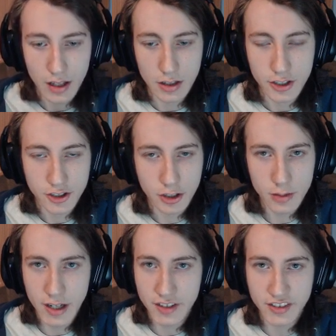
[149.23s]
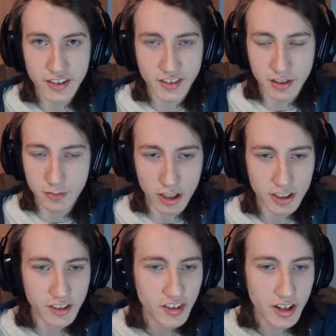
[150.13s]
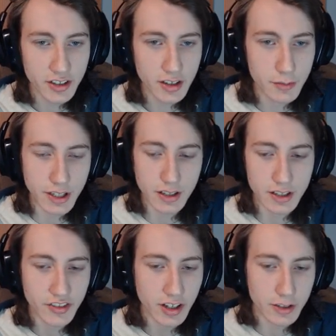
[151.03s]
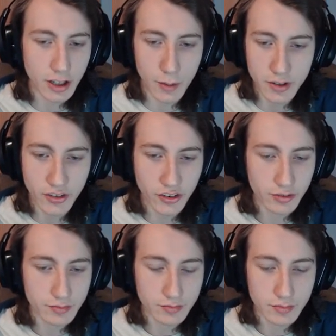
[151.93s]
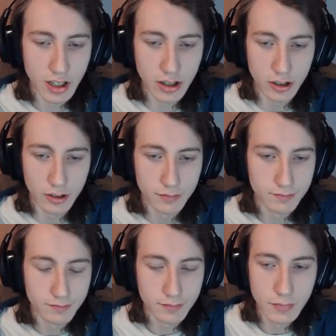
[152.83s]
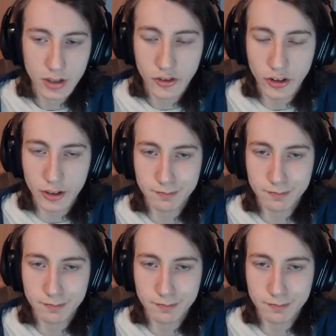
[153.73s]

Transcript: the drawbacks are just too much. It's not gonna help us at all. So